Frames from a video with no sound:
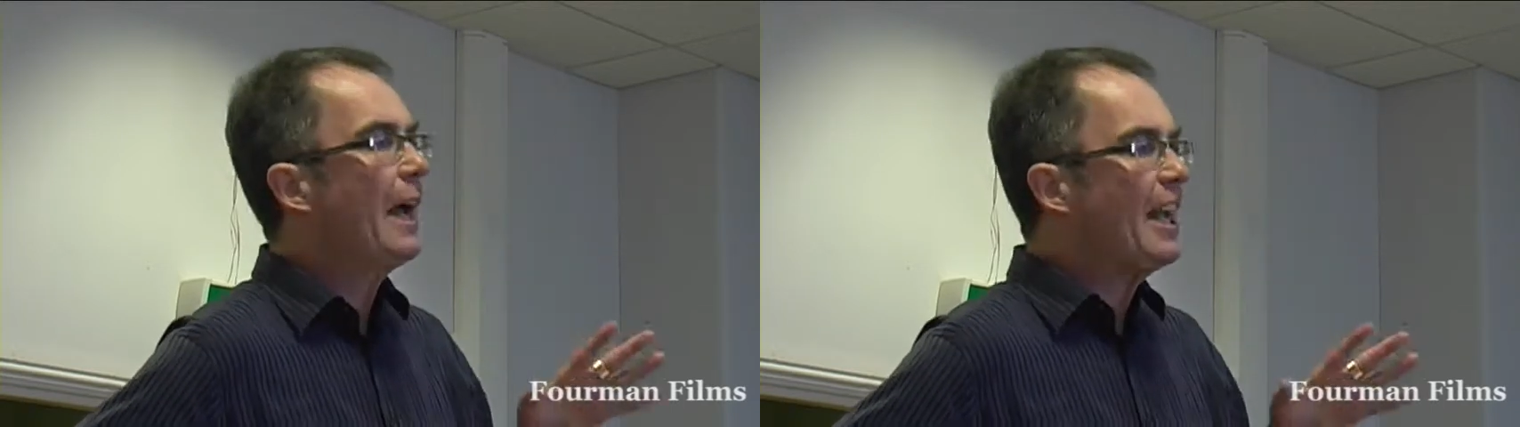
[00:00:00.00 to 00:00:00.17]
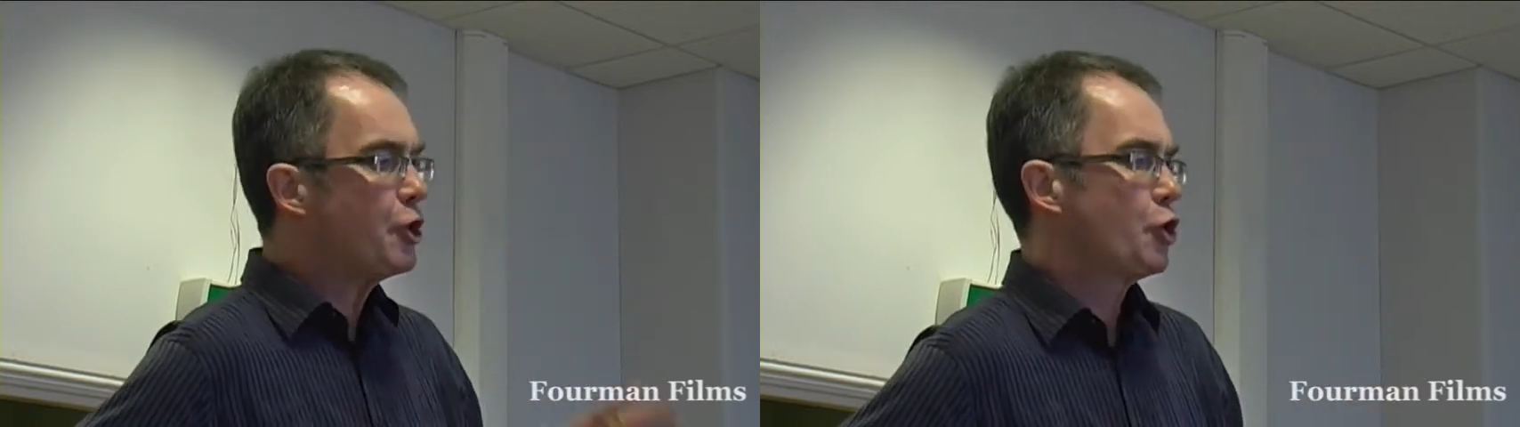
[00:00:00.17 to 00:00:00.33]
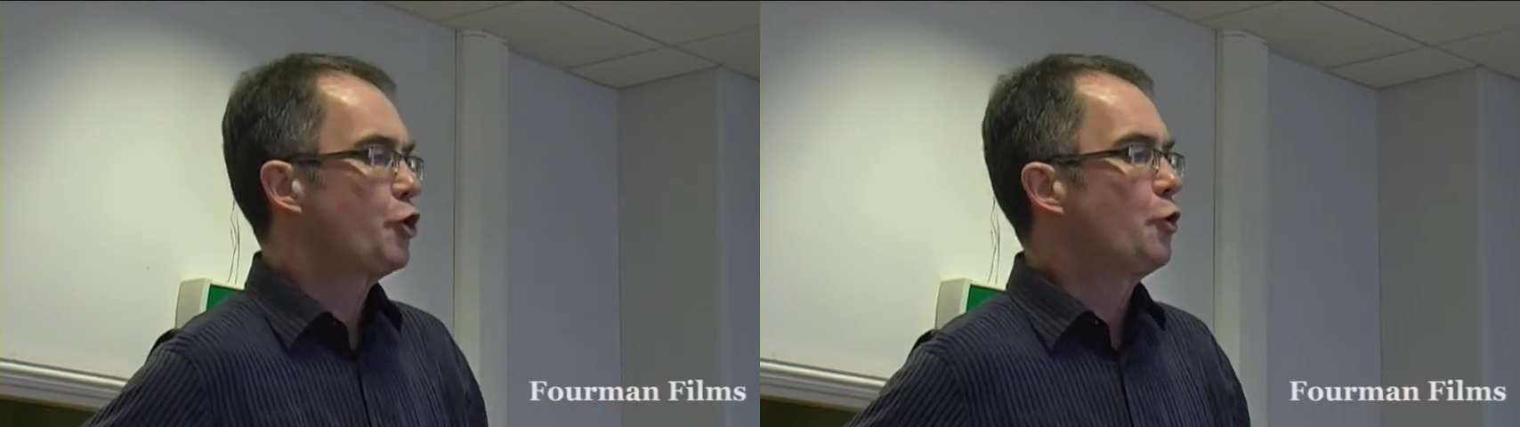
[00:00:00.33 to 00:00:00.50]

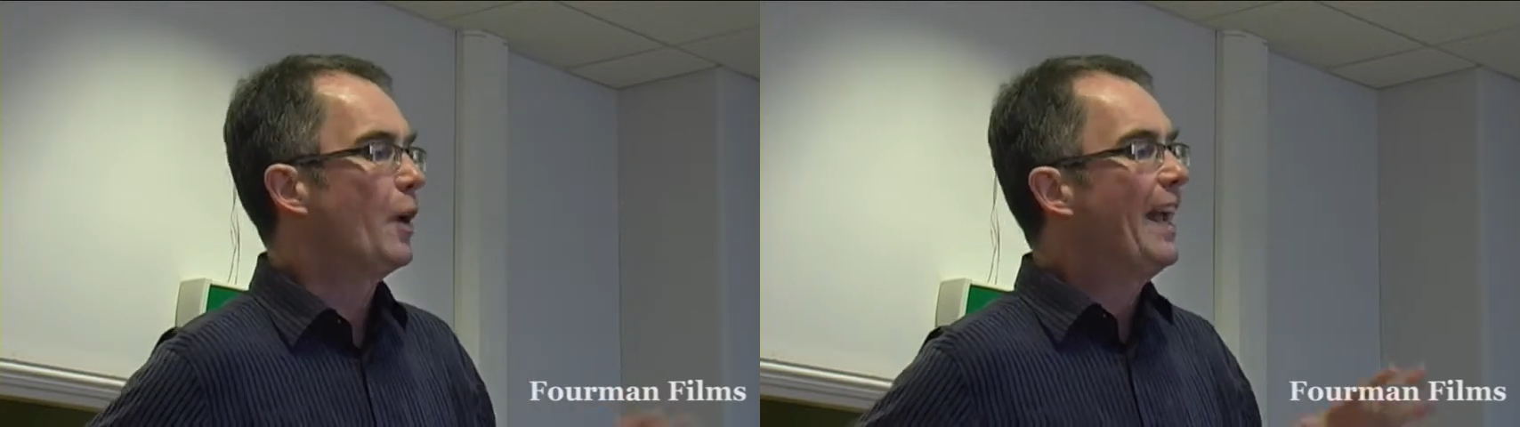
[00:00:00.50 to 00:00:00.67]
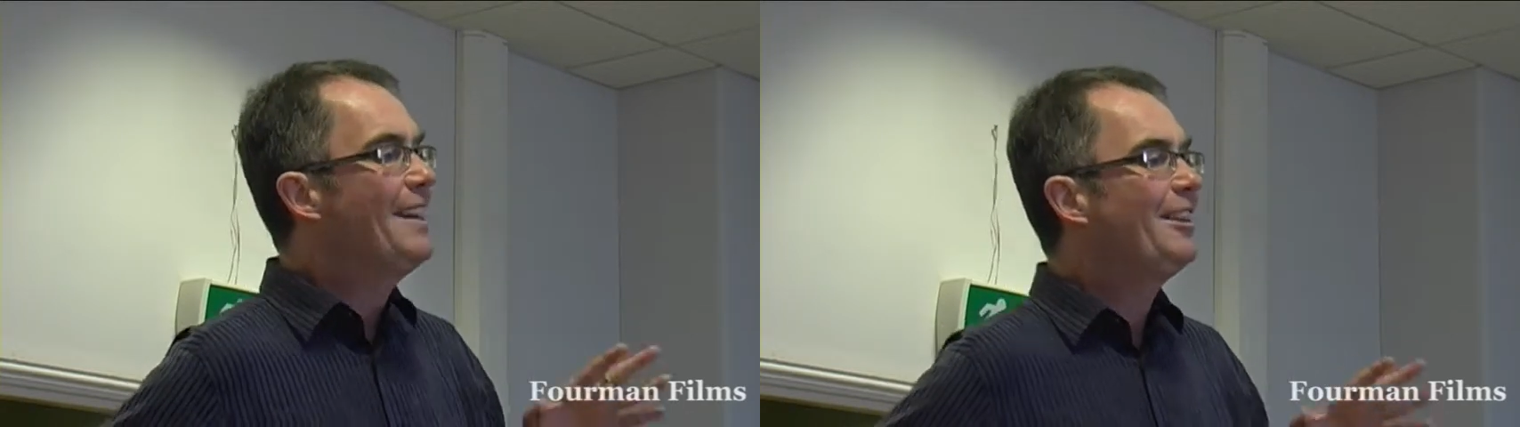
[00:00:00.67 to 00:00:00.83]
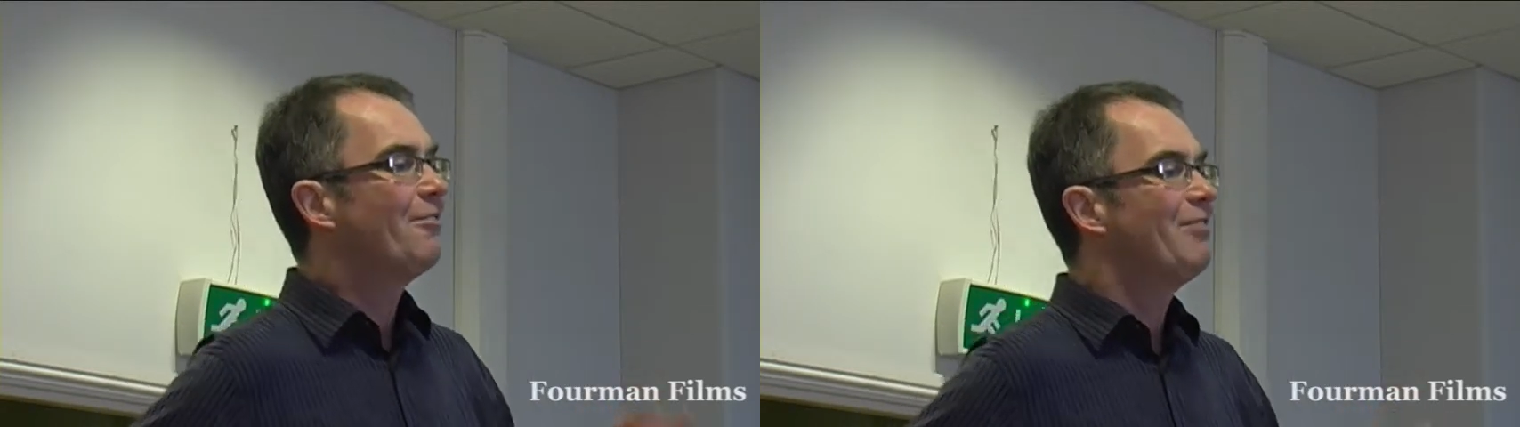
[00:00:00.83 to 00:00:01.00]
issue
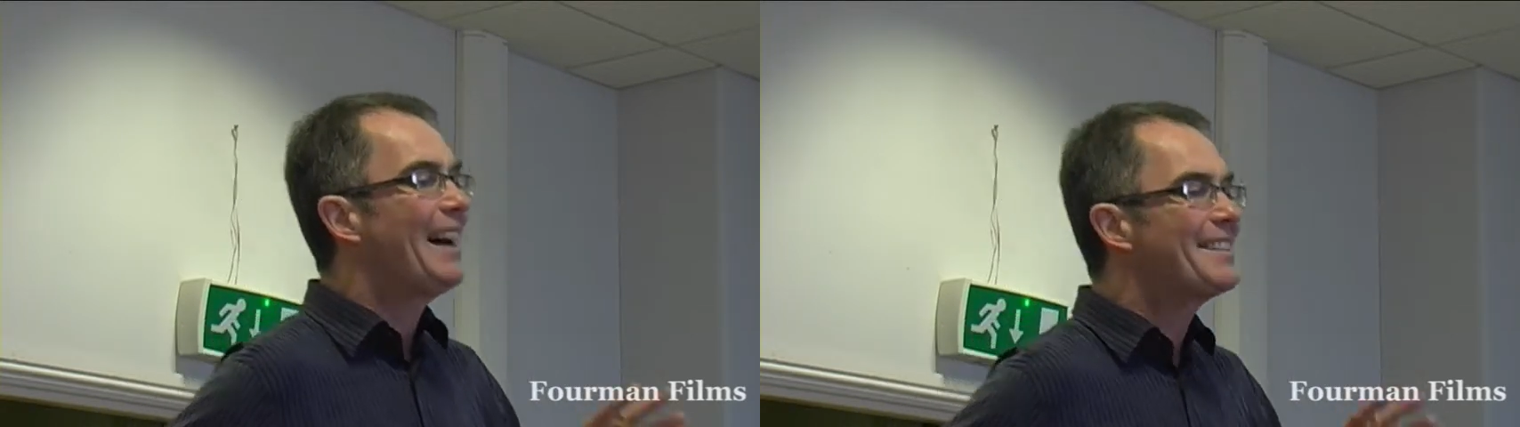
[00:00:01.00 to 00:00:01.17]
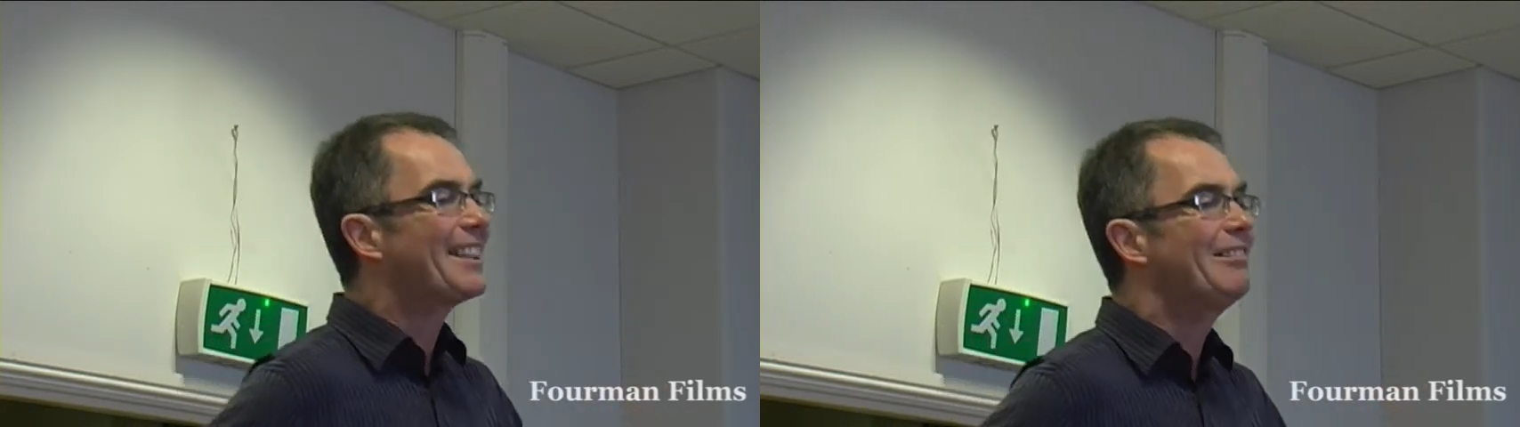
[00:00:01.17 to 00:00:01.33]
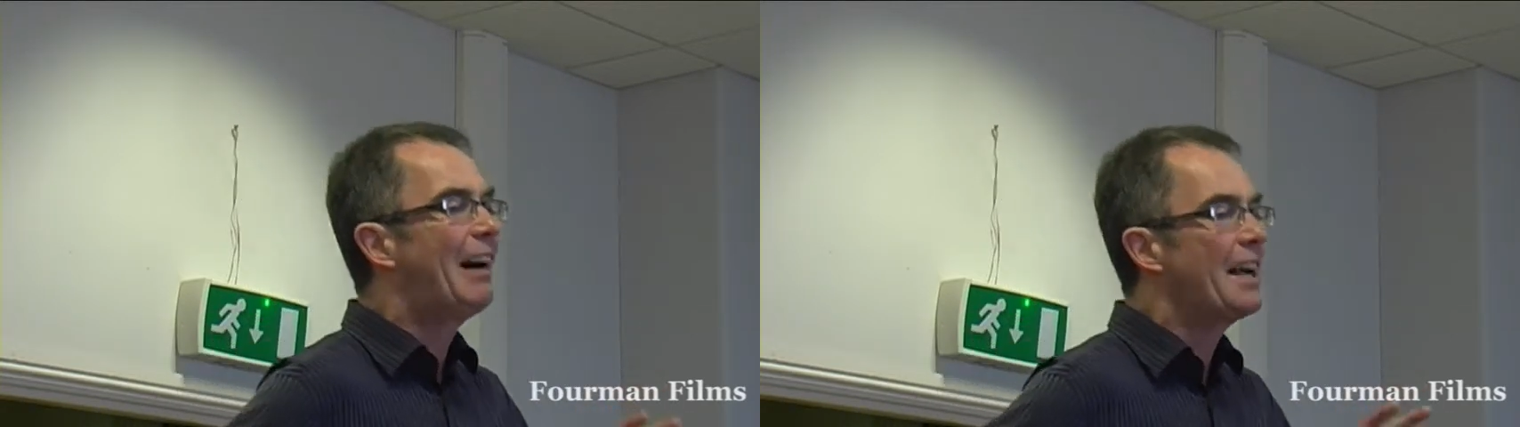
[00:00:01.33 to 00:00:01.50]
in the
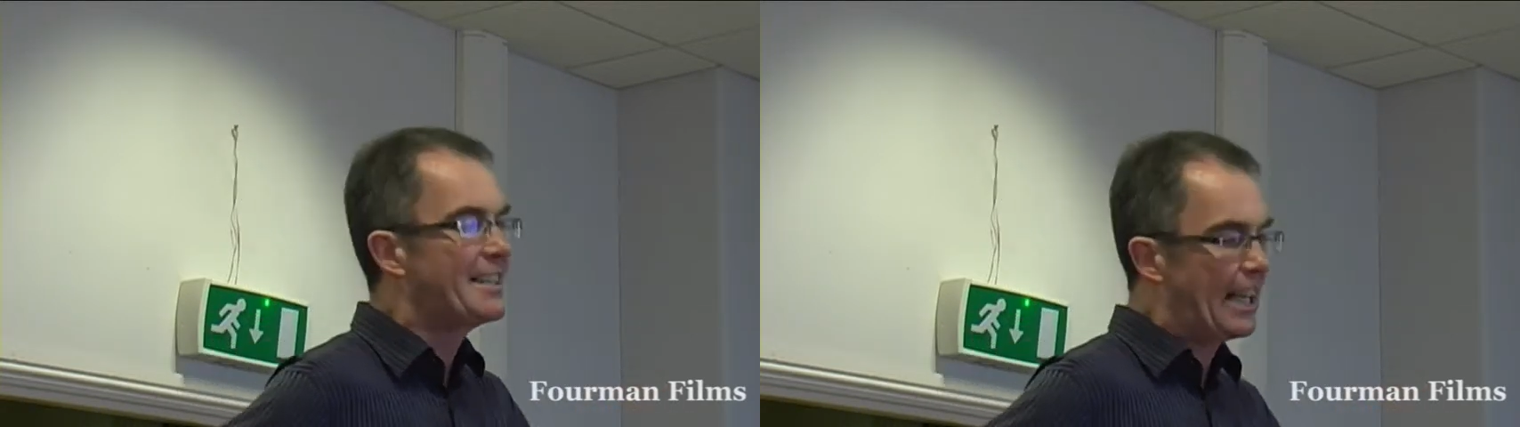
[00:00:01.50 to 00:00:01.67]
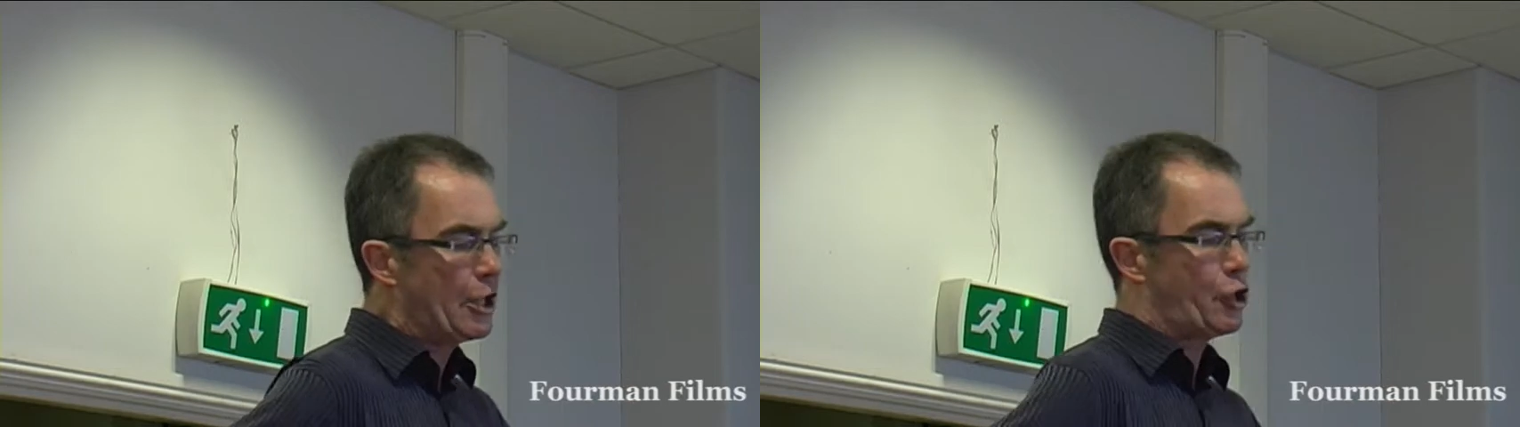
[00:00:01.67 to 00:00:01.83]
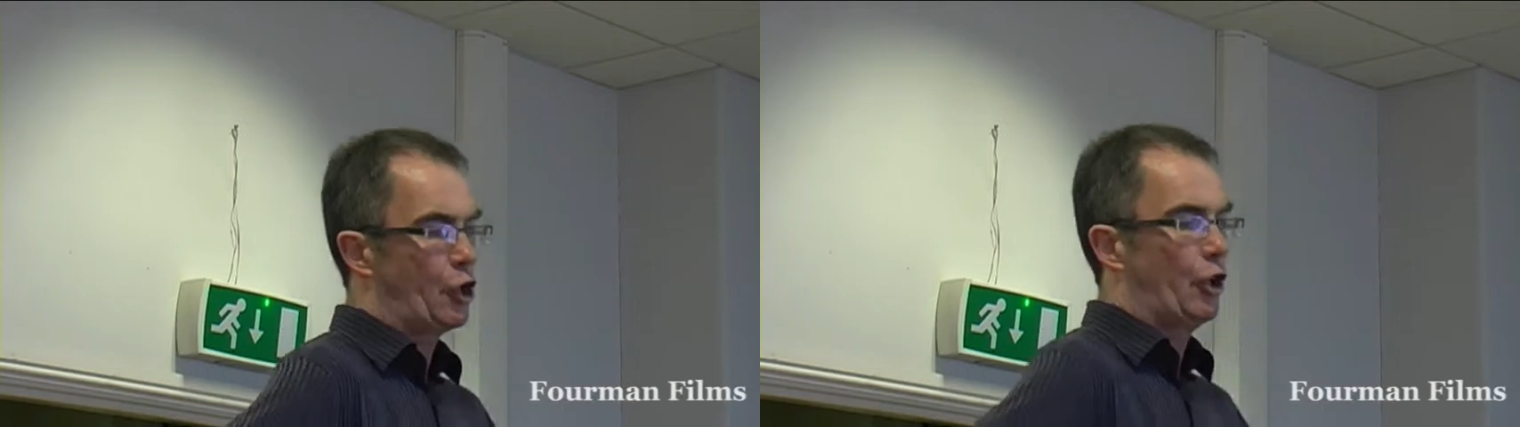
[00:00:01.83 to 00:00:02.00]

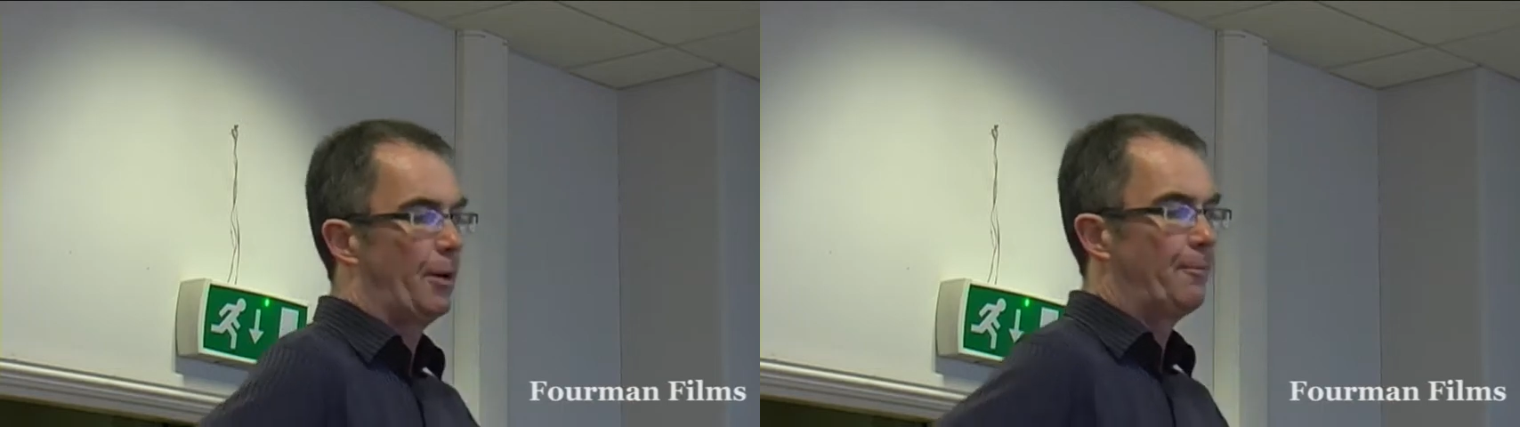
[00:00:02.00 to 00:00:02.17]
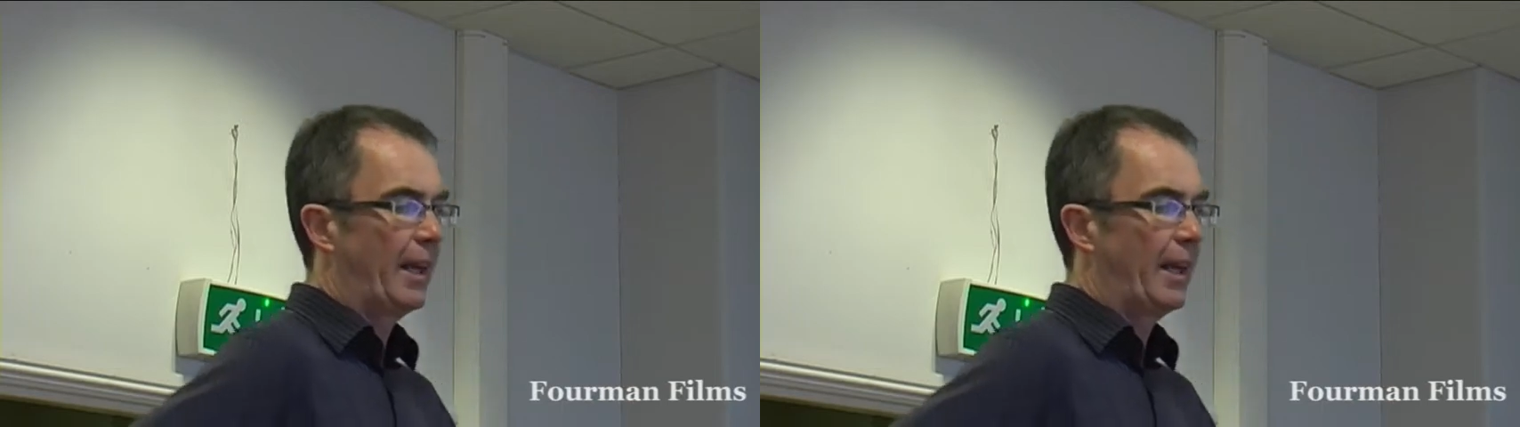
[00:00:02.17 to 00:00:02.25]
radicalization,